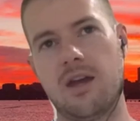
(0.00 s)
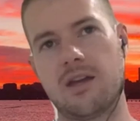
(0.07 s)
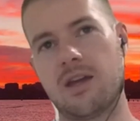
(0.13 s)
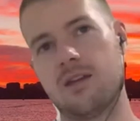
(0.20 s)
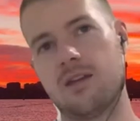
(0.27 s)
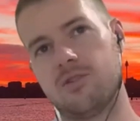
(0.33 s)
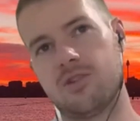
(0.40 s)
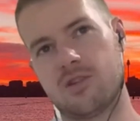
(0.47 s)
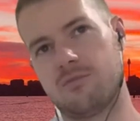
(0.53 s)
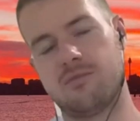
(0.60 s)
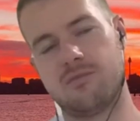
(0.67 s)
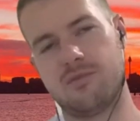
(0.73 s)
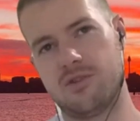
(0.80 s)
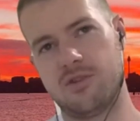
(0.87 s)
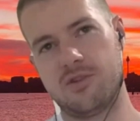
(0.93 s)
again, just
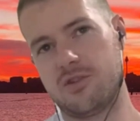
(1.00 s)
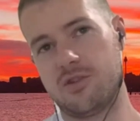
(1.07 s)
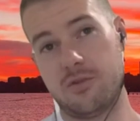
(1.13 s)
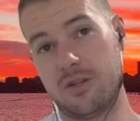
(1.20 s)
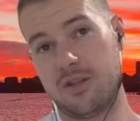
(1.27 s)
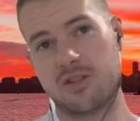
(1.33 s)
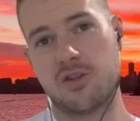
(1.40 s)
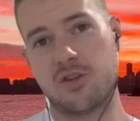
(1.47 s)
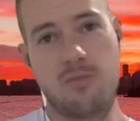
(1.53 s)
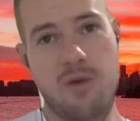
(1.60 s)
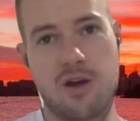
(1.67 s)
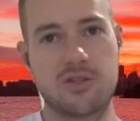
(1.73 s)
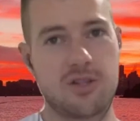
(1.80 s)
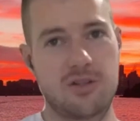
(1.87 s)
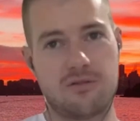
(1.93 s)
just doing too
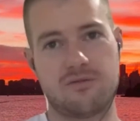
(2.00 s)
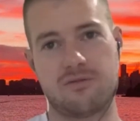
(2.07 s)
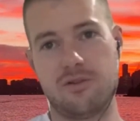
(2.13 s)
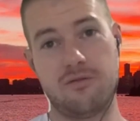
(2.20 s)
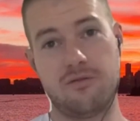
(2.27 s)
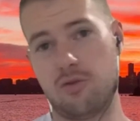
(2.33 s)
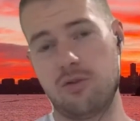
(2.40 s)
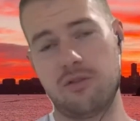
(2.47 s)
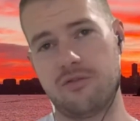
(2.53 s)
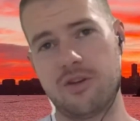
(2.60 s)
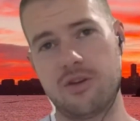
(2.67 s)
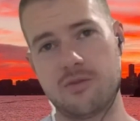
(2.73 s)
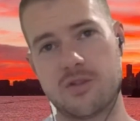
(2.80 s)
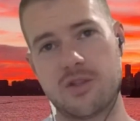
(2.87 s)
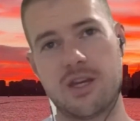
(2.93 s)
much of of all of
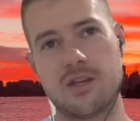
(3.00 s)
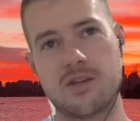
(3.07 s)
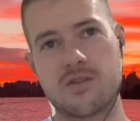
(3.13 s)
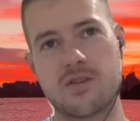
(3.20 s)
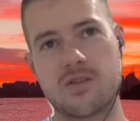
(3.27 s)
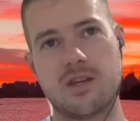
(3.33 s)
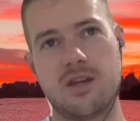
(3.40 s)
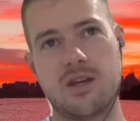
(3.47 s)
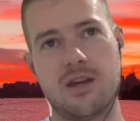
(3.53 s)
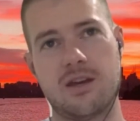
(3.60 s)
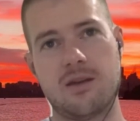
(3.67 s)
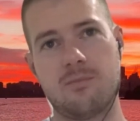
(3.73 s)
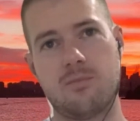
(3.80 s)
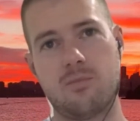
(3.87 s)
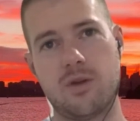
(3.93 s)
those things
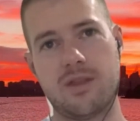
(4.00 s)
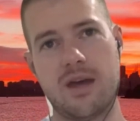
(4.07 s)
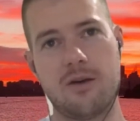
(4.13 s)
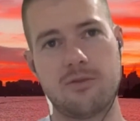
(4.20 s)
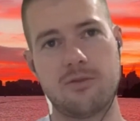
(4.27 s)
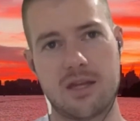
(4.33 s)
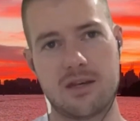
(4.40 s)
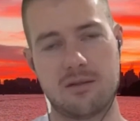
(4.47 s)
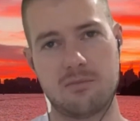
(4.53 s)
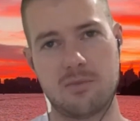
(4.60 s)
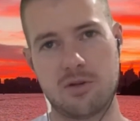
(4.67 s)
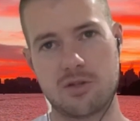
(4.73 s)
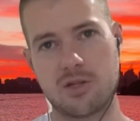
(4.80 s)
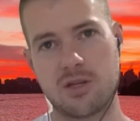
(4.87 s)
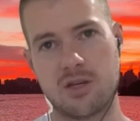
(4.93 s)
um, without getting
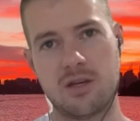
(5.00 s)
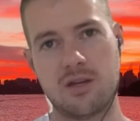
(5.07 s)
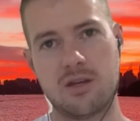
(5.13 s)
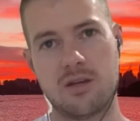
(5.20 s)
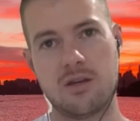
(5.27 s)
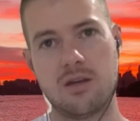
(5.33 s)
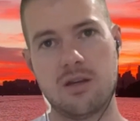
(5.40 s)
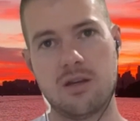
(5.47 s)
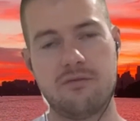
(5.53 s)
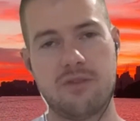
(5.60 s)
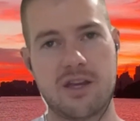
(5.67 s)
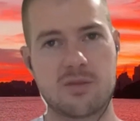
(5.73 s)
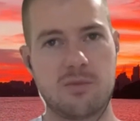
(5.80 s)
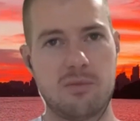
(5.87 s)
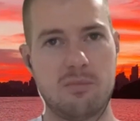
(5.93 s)
much
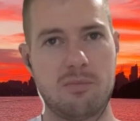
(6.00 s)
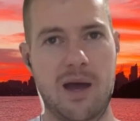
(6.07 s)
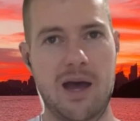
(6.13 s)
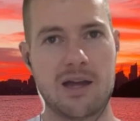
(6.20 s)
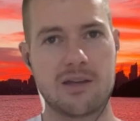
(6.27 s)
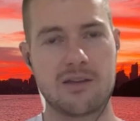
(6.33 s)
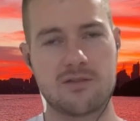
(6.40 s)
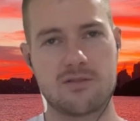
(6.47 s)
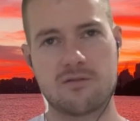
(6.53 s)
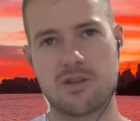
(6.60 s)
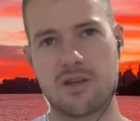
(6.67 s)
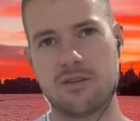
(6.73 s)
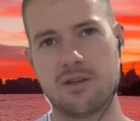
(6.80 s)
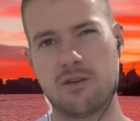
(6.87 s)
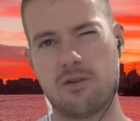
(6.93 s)
investment back. As I've
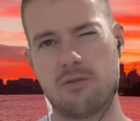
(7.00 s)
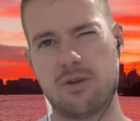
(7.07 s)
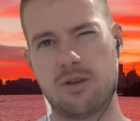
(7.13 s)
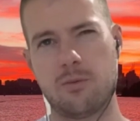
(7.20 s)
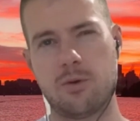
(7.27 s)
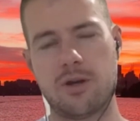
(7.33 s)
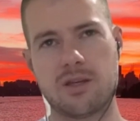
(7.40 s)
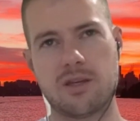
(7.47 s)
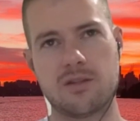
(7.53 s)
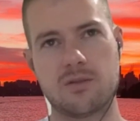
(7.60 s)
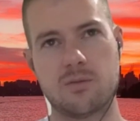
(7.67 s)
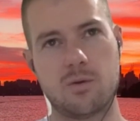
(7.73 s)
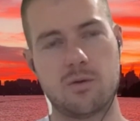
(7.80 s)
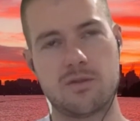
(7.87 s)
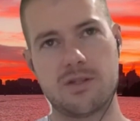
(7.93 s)
said, they're not really working
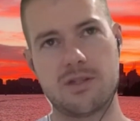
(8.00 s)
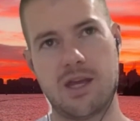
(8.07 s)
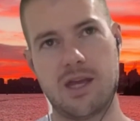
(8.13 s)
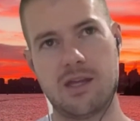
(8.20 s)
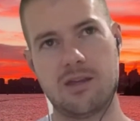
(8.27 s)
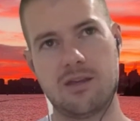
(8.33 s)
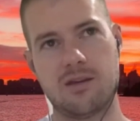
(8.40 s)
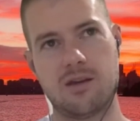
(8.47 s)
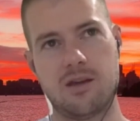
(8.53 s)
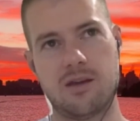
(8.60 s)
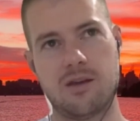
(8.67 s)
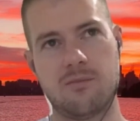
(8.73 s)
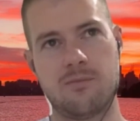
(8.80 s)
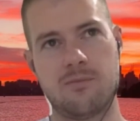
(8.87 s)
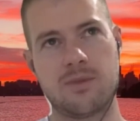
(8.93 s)
towards a date.
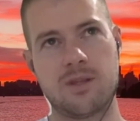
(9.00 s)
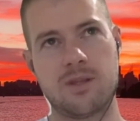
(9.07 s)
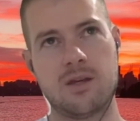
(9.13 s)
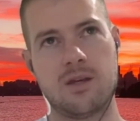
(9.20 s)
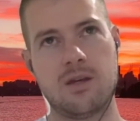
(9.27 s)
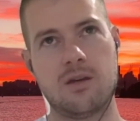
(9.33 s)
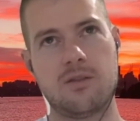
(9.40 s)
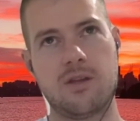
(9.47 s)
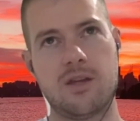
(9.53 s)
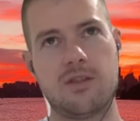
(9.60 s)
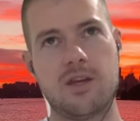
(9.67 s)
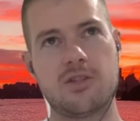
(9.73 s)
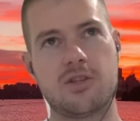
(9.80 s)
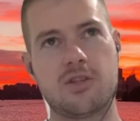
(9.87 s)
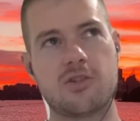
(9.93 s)
Um, they,
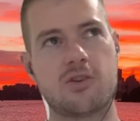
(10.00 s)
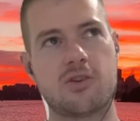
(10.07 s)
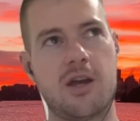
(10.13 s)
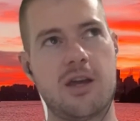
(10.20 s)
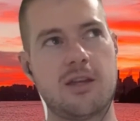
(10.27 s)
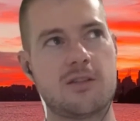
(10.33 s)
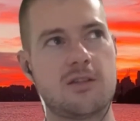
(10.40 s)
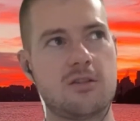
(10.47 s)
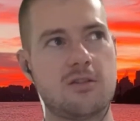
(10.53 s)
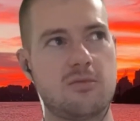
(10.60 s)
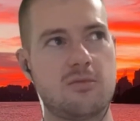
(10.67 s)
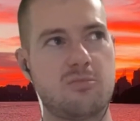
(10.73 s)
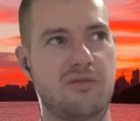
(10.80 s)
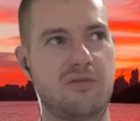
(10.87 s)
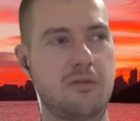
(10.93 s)
they're just trying to
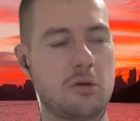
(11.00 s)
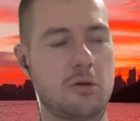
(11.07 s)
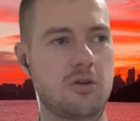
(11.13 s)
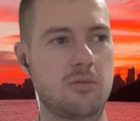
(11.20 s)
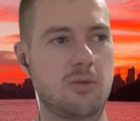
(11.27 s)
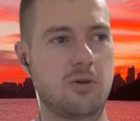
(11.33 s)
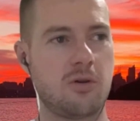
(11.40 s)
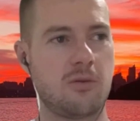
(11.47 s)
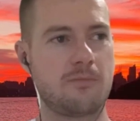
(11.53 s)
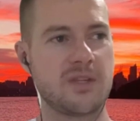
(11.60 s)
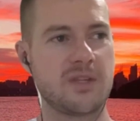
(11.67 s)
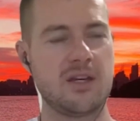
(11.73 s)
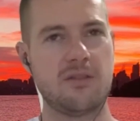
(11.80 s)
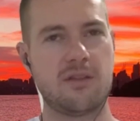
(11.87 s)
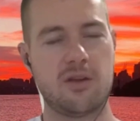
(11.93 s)
perform, or
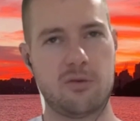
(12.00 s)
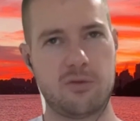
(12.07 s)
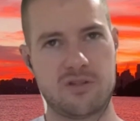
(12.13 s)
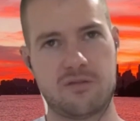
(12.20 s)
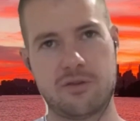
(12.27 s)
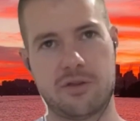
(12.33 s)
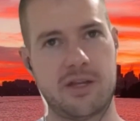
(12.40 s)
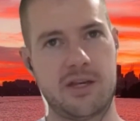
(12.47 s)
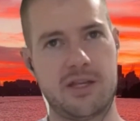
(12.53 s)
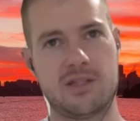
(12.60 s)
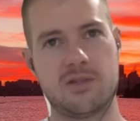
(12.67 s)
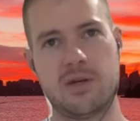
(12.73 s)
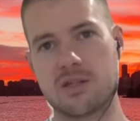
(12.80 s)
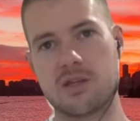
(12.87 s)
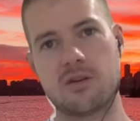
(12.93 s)
they always feel they need
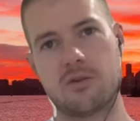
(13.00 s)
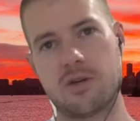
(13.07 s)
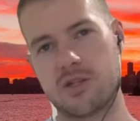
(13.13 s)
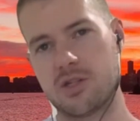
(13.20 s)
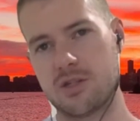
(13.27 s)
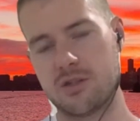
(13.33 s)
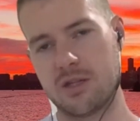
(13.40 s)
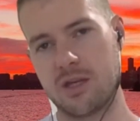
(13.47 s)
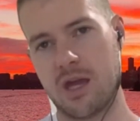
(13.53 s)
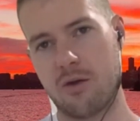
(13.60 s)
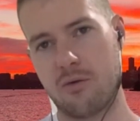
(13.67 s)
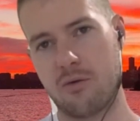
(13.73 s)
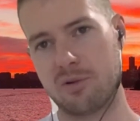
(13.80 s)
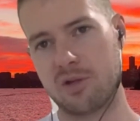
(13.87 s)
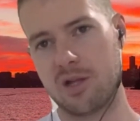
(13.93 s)
to ask a question to get a
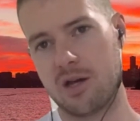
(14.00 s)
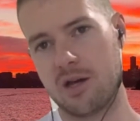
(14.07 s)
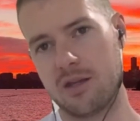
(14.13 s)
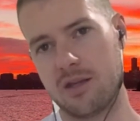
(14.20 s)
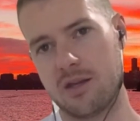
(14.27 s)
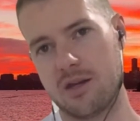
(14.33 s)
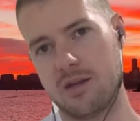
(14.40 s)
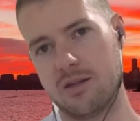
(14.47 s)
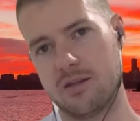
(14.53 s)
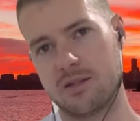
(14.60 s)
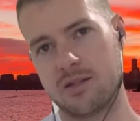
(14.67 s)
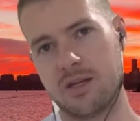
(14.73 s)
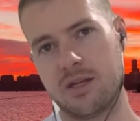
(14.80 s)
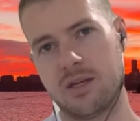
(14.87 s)
reply, and